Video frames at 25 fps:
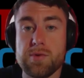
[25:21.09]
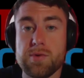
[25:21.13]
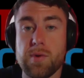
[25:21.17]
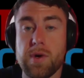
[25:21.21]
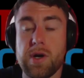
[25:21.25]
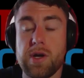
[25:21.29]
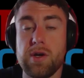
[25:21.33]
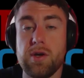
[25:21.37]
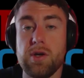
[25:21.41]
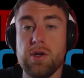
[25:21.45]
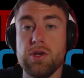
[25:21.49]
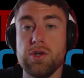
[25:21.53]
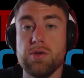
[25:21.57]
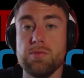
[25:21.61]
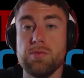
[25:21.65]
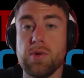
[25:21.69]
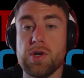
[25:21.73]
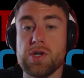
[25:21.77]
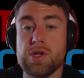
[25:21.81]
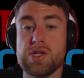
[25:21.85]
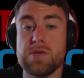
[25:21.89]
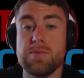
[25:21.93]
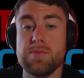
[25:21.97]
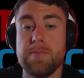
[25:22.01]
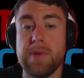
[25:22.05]
where you, you
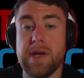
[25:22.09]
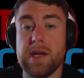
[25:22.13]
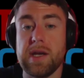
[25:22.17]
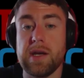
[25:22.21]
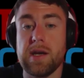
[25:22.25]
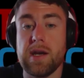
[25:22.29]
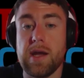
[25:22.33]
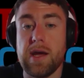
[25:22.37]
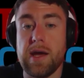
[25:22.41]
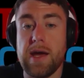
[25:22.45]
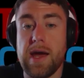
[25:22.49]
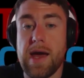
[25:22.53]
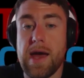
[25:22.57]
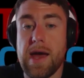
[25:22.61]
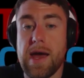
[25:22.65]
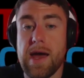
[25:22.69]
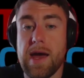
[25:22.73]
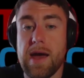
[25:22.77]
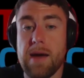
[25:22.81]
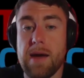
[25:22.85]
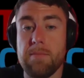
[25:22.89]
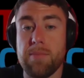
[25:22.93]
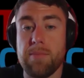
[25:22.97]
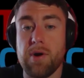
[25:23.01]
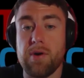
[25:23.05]
must spin
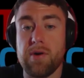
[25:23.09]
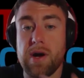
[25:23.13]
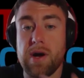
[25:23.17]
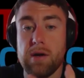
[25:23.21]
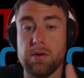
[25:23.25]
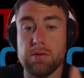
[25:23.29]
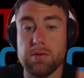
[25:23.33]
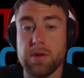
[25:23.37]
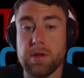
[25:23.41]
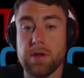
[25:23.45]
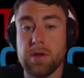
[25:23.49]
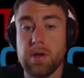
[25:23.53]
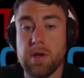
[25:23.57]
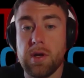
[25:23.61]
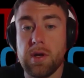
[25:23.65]
um, per round.